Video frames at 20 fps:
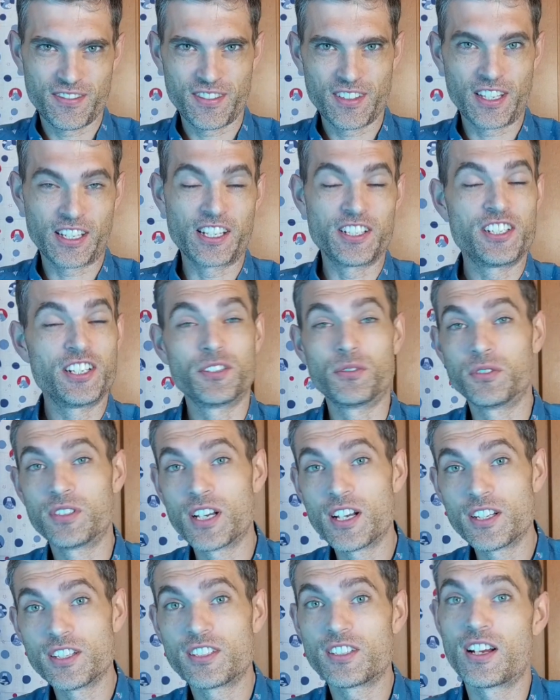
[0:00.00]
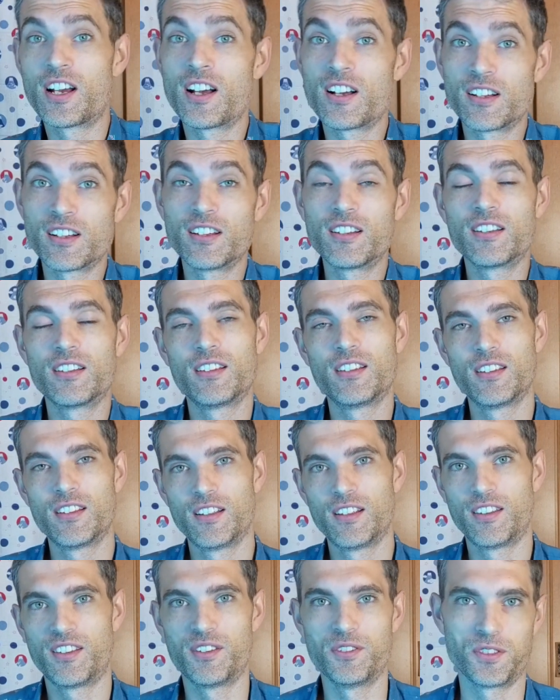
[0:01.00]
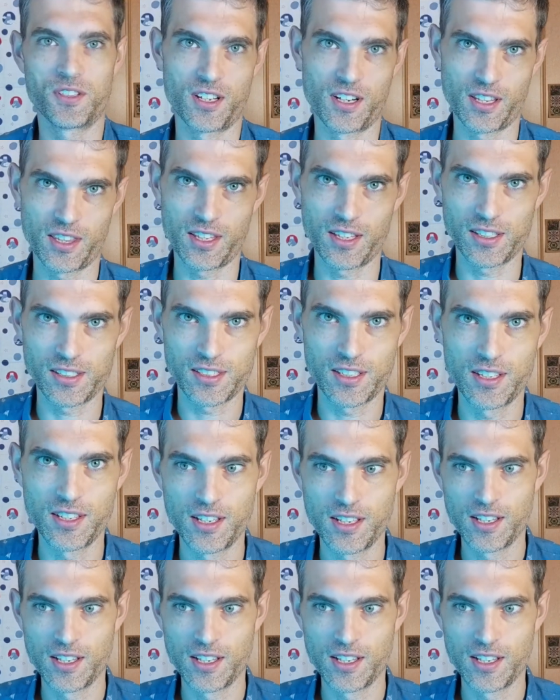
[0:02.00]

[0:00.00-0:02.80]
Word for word: like a gentle touch, a hug, those kind of things.